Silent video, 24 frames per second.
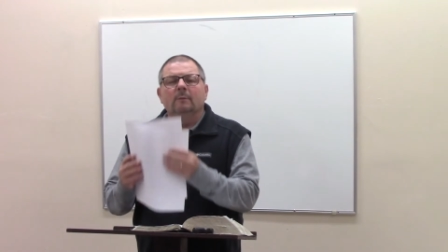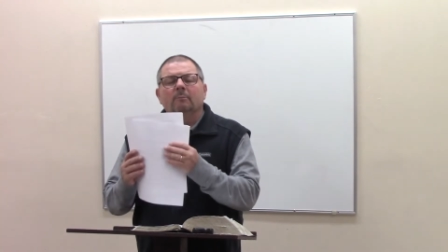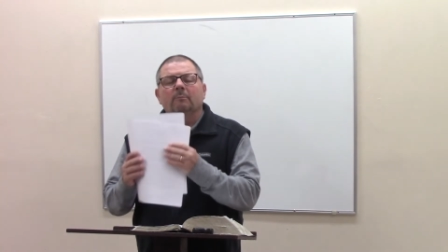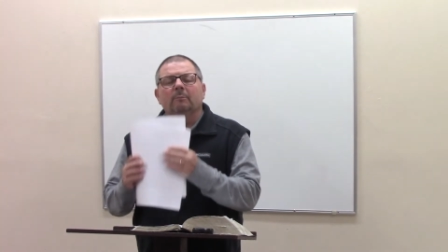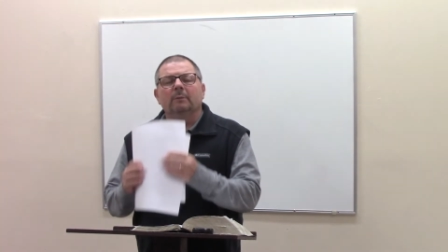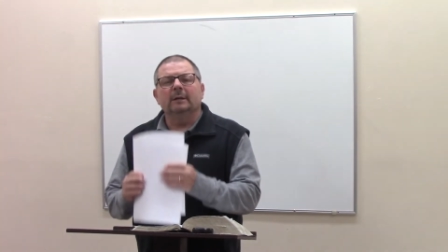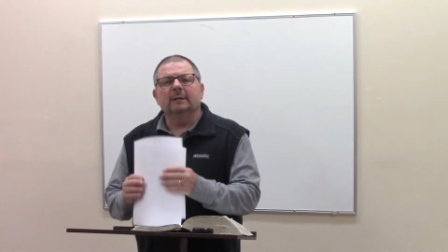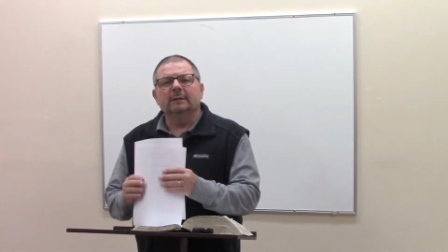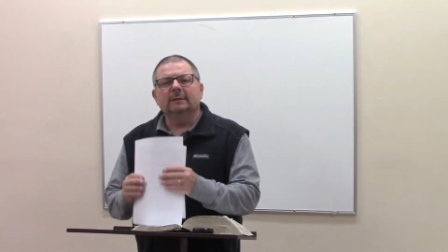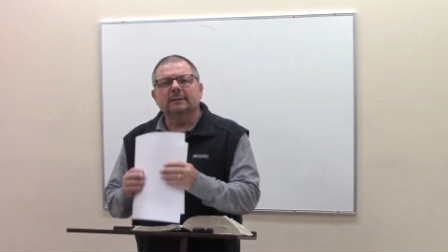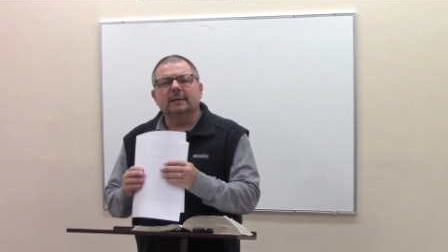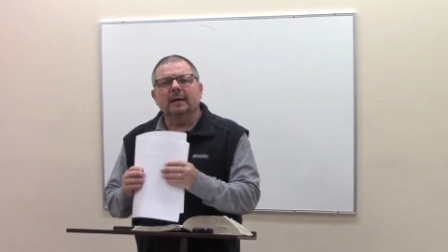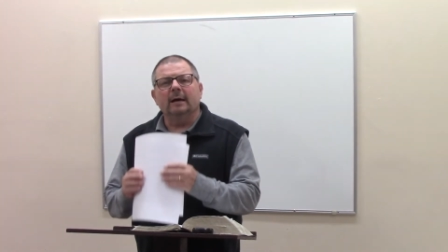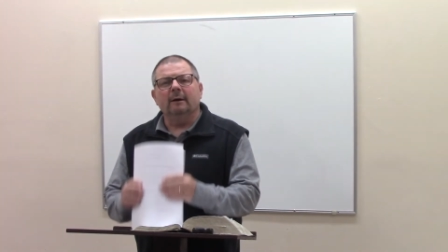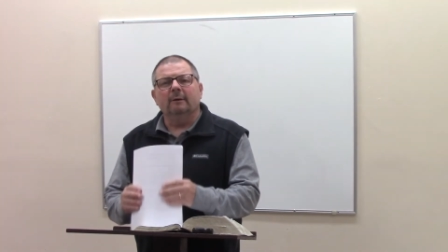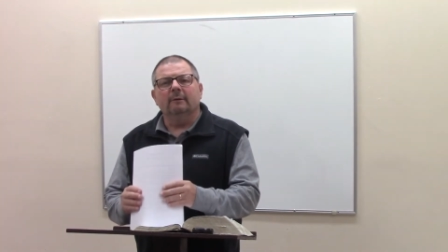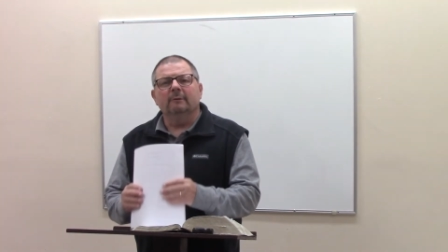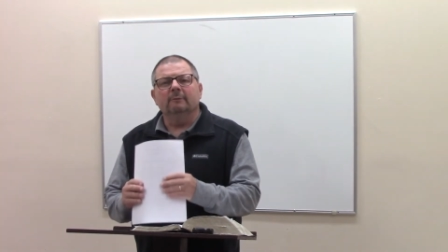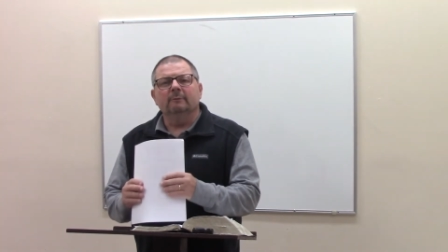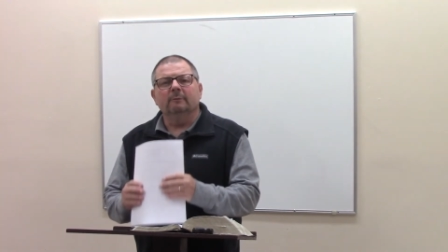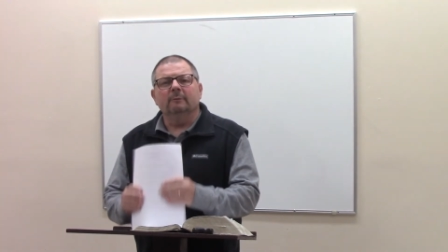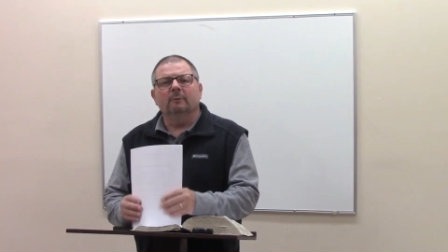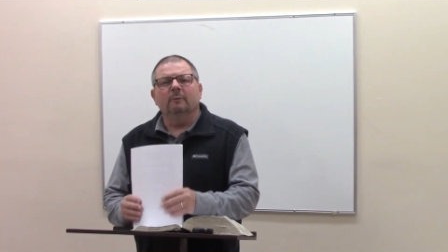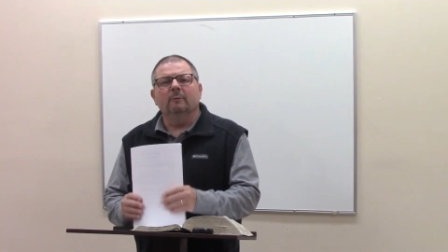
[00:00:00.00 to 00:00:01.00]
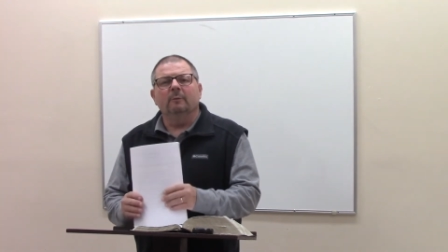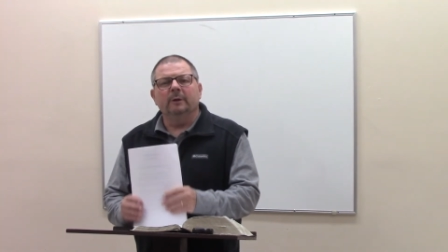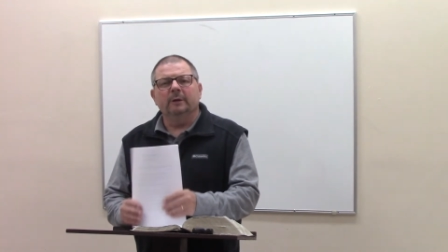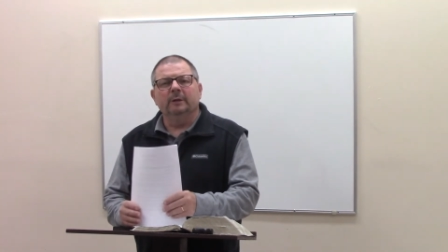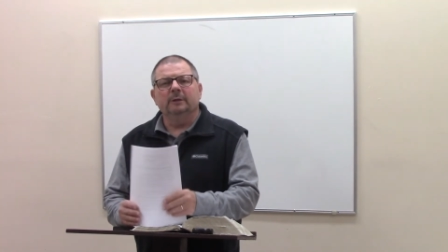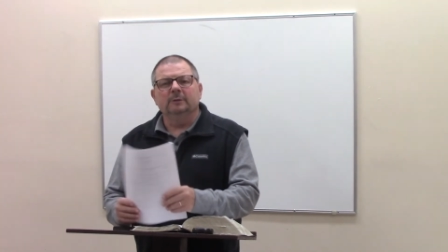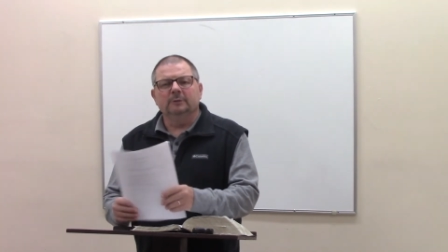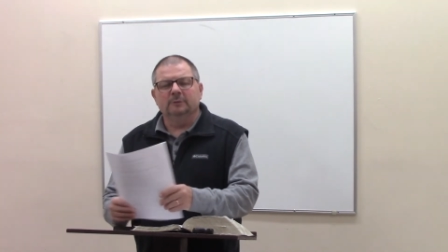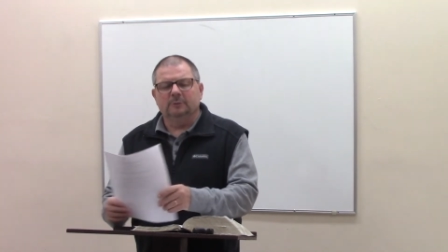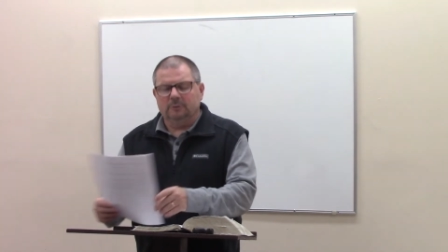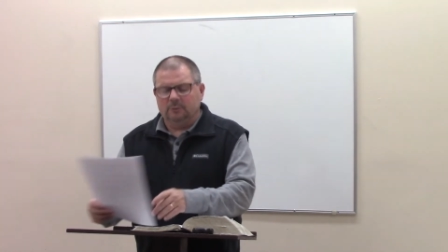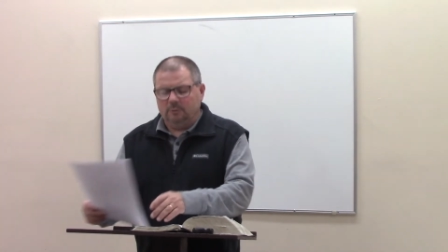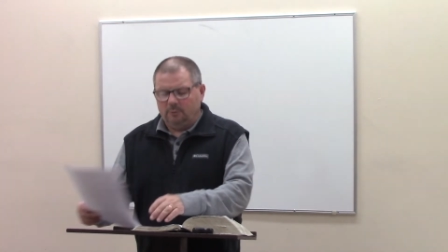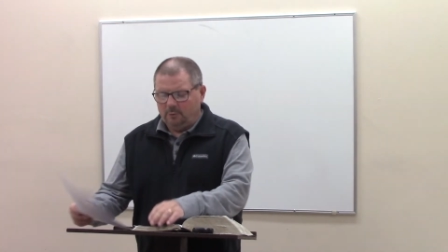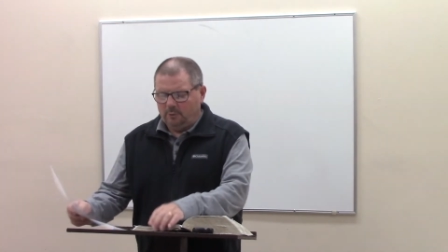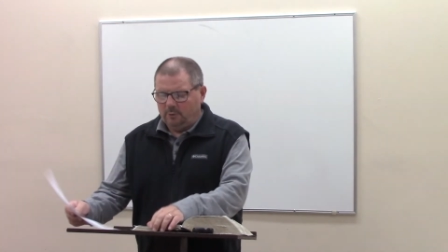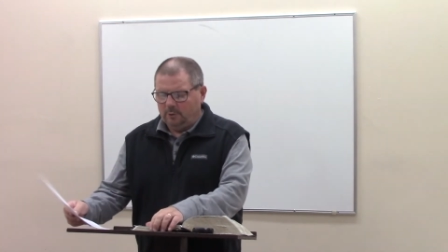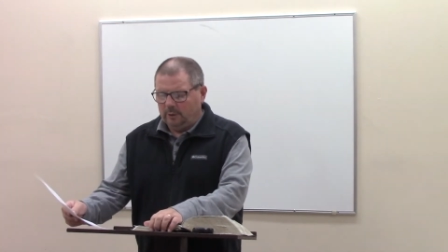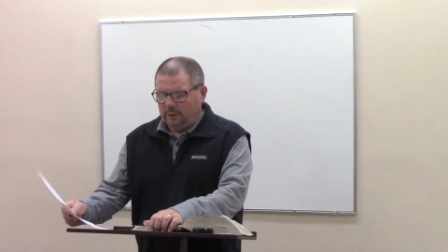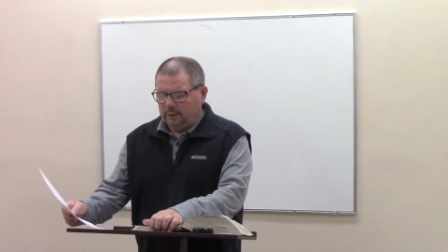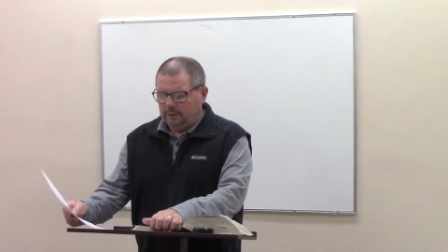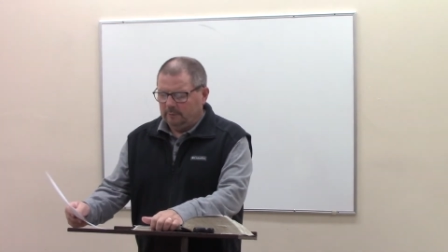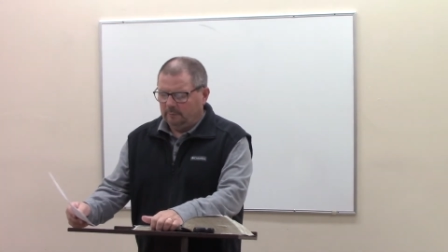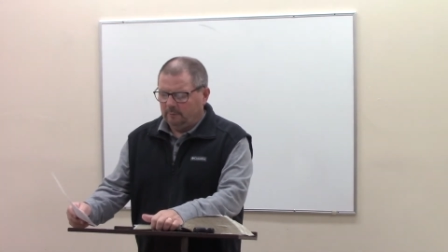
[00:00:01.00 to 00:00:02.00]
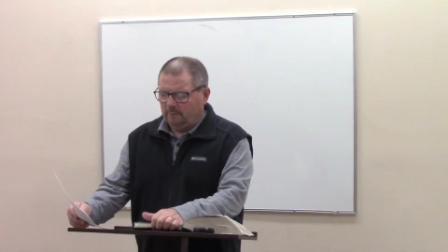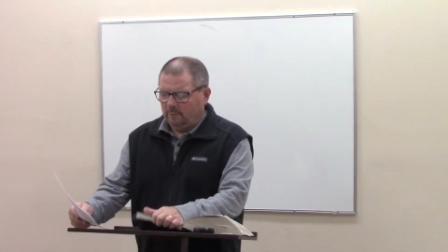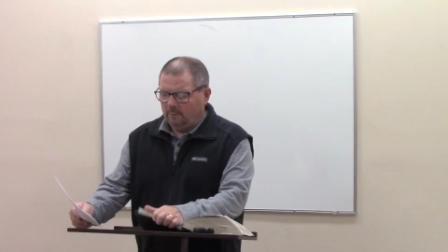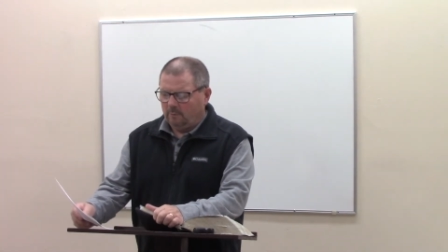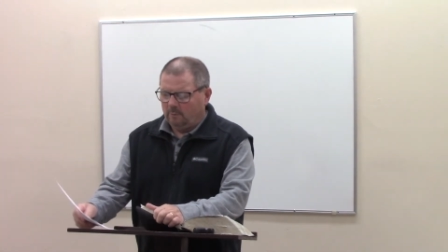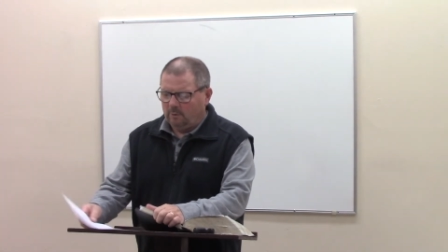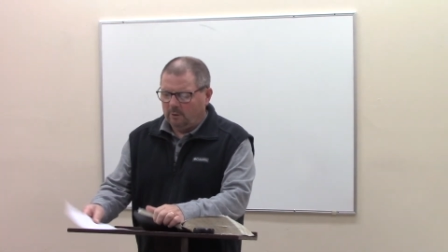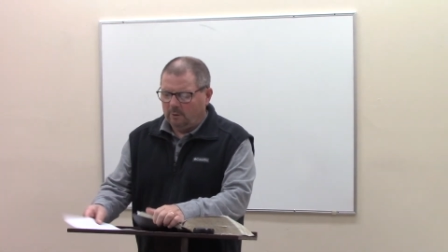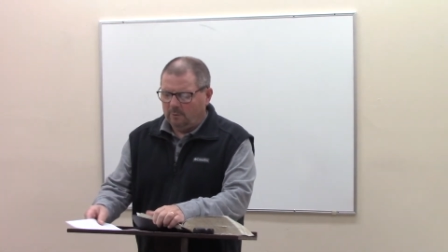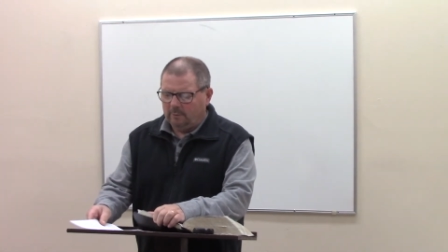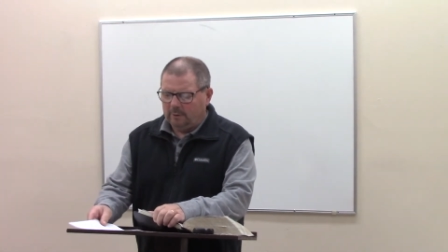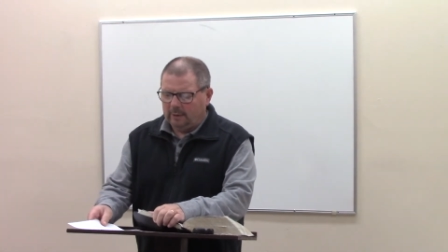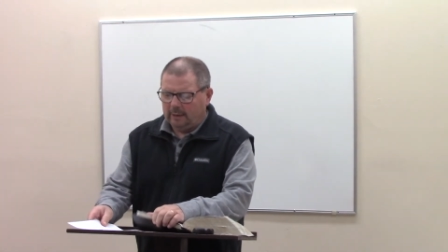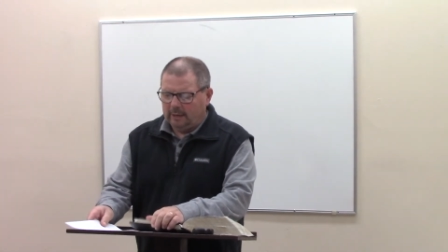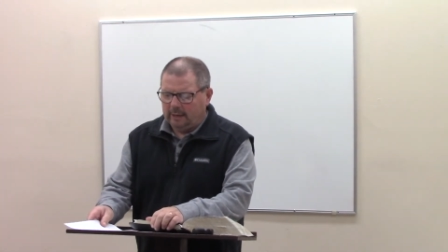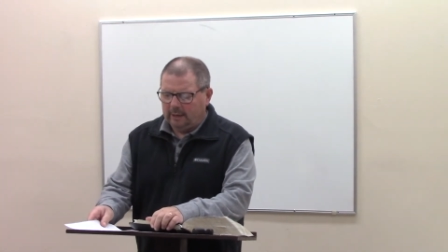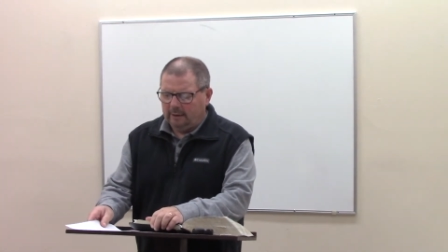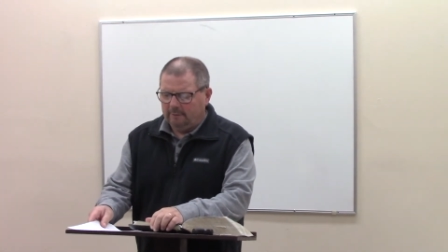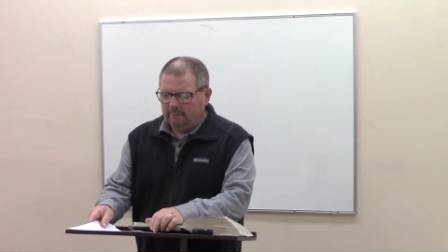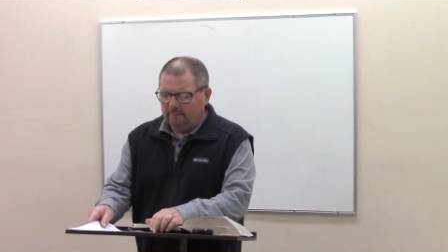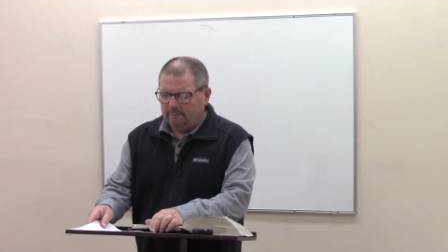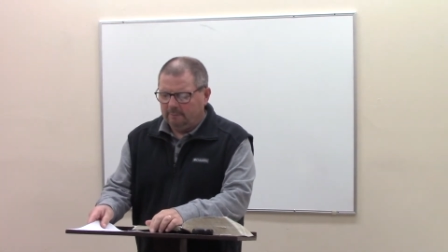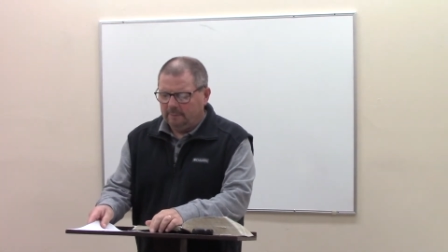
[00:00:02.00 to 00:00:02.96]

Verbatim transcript: but it's how we enjoy what we have.